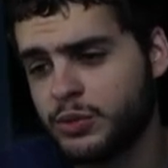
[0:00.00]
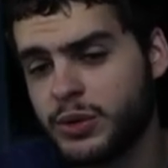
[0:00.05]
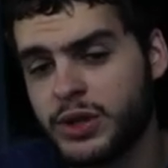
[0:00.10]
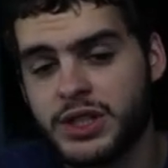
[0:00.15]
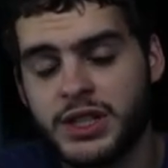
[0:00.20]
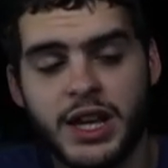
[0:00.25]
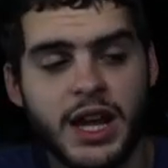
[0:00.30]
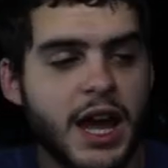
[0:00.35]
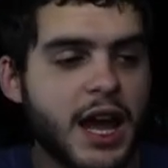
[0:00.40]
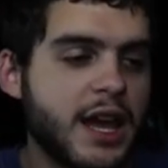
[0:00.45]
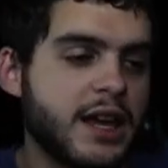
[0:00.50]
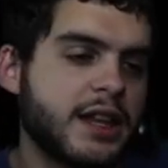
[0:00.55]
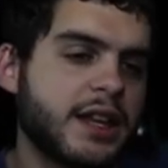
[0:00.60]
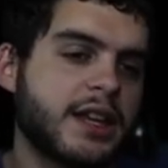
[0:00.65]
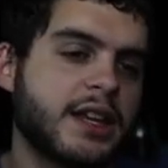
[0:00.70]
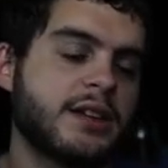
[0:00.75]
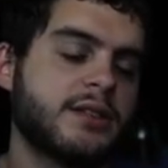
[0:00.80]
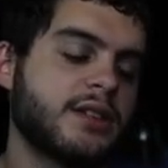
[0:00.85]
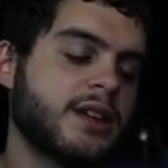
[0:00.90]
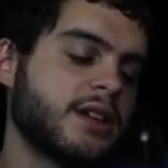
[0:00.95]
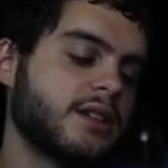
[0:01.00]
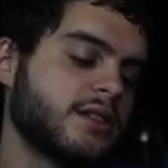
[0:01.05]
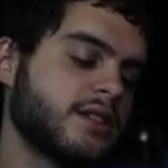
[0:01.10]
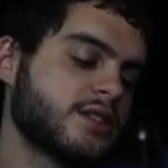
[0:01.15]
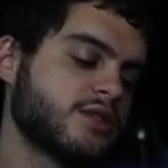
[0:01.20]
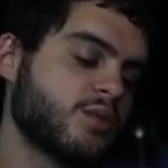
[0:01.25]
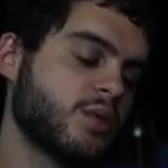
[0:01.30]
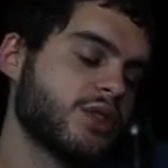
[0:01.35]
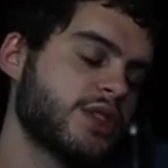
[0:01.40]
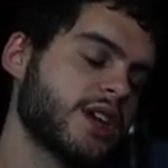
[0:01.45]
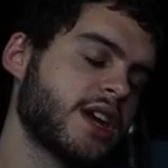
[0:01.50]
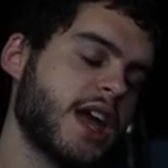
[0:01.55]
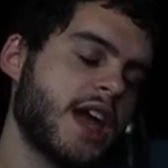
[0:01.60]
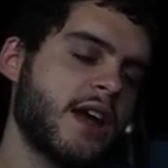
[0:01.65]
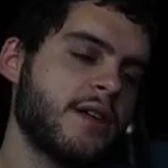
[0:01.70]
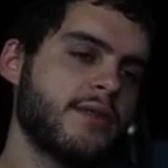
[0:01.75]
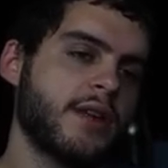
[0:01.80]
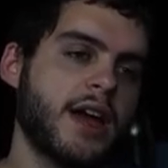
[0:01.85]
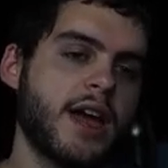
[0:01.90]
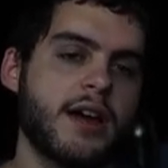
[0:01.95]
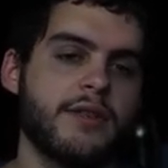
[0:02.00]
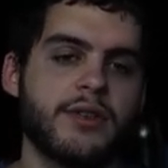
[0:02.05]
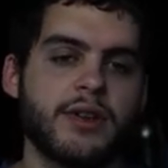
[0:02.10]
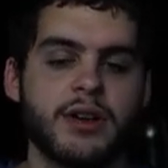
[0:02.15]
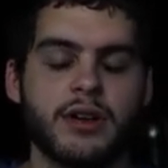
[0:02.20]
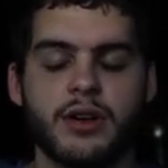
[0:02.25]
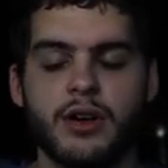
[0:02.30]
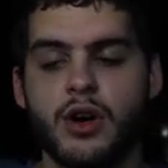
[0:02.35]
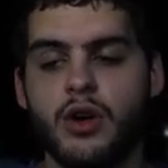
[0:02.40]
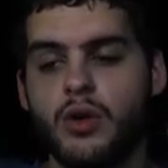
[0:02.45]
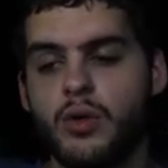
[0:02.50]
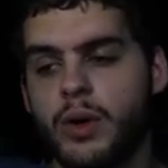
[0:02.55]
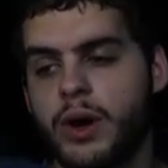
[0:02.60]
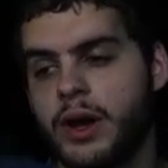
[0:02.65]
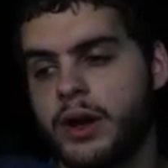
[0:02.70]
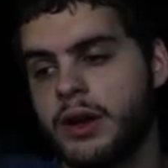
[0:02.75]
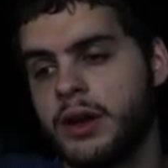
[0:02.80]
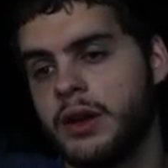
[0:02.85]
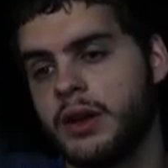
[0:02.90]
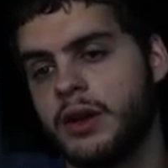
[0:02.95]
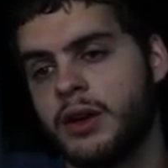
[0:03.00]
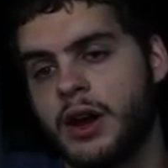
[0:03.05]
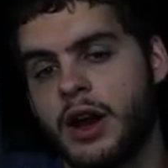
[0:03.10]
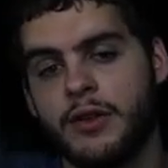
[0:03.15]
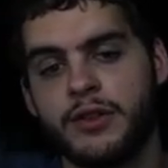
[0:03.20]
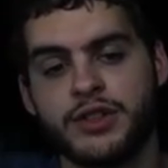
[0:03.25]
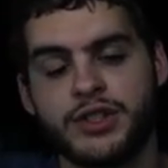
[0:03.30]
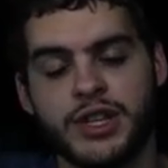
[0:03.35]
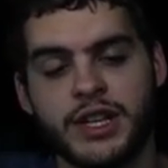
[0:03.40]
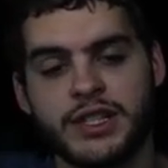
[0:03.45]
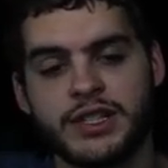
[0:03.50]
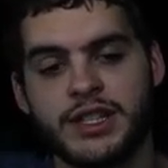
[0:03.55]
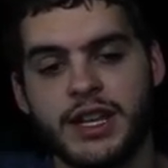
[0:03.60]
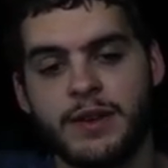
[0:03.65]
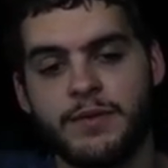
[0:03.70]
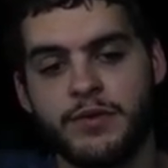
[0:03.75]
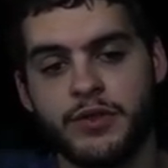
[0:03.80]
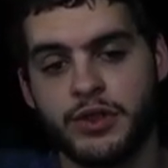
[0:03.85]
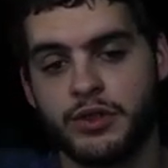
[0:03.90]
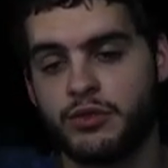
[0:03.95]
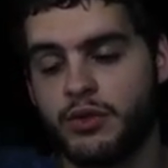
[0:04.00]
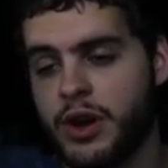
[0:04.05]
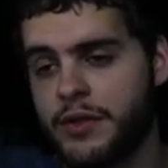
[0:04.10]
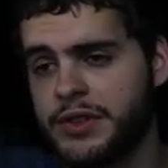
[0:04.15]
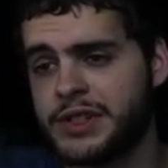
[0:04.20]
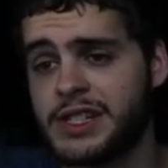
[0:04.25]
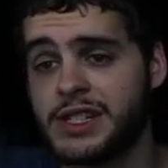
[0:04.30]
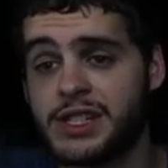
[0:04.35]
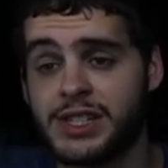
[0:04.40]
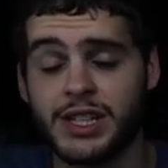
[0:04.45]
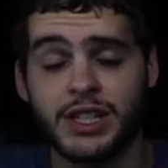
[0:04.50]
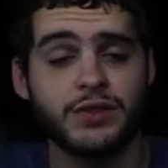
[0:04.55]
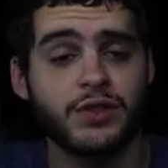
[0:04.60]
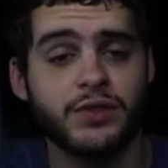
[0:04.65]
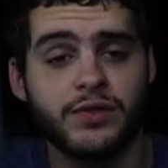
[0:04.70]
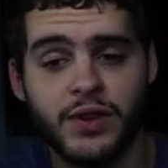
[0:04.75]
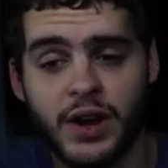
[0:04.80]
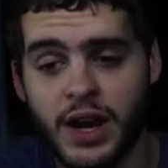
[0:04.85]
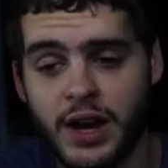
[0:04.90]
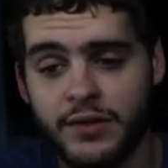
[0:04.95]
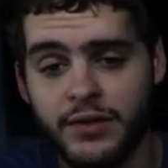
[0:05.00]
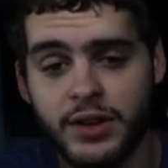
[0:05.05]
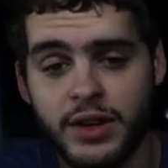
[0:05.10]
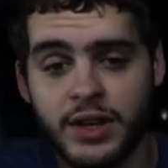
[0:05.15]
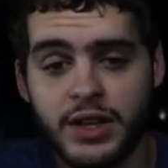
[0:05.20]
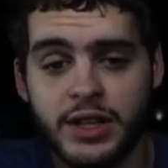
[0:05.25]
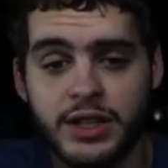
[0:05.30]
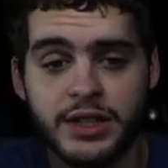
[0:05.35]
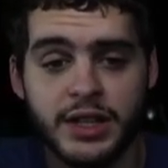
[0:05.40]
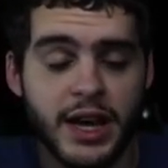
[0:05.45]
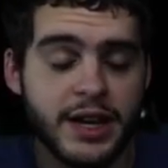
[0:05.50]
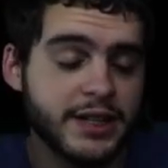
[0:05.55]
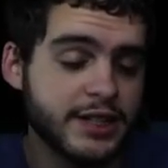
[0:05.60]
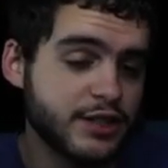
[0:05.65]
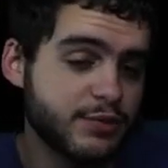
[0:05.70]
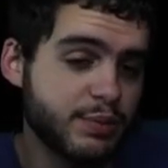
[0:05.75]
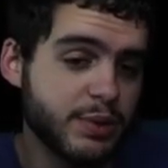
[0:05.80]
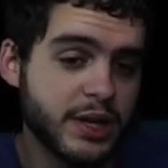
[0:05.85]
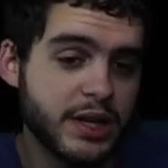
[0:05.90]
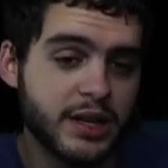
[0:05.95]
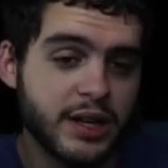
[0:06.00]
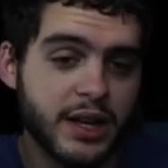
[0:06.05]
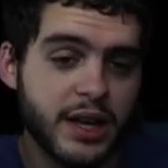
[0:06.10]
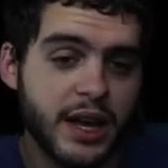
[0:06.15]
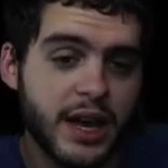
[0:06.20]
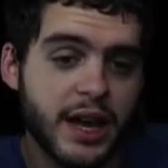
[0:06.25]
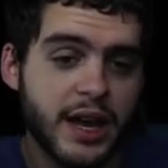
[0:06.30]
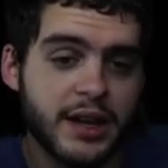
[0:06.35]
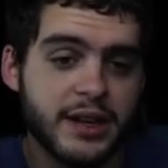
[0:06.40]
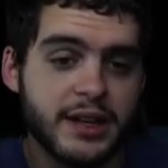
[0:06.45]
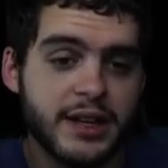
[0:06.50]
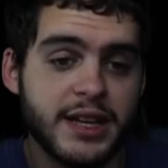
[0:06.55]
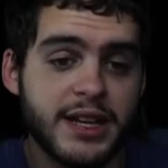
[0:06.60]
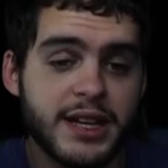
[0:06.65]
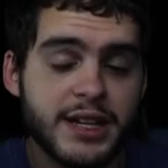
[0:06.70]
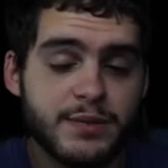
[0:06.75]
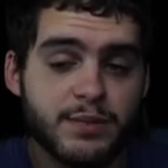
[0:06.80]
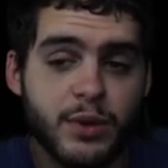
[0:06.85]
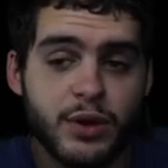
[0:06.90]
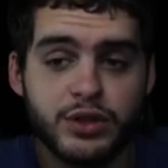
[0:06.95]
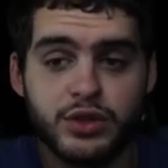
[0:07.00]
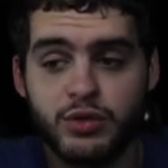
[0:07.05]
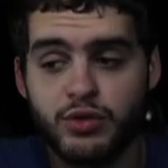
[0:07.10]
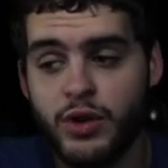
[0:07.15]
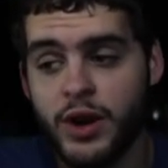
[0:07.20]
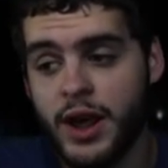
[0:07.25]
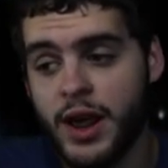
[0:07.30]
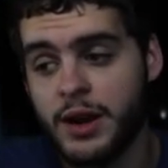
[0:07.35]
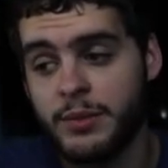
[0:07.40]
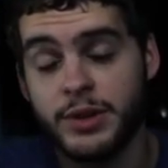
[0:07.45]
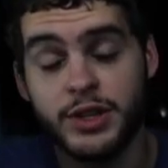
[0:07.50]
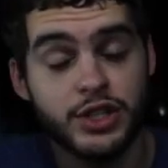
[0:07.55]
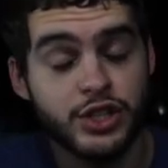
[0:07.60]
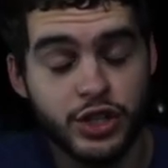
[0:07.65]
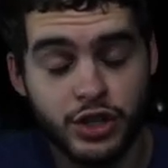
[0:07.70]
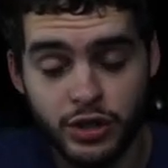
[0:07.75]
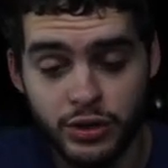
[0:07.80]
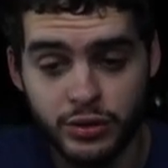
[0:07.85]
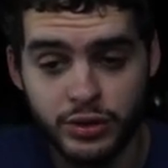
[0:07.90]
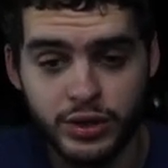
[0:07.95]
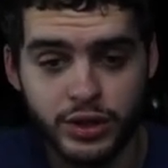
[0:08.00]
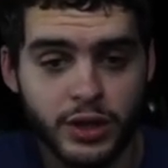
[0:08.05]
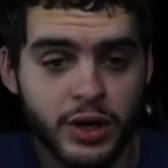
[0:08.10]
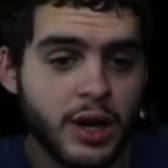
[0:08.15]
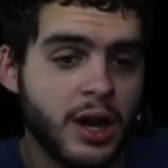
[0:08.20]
Because I, I like, and, and it's one thing I have. I have a Oweh however you say his name, for the Ravens. He's 6'5, 90 speed, and he gets balls somewhere at him. He's huge.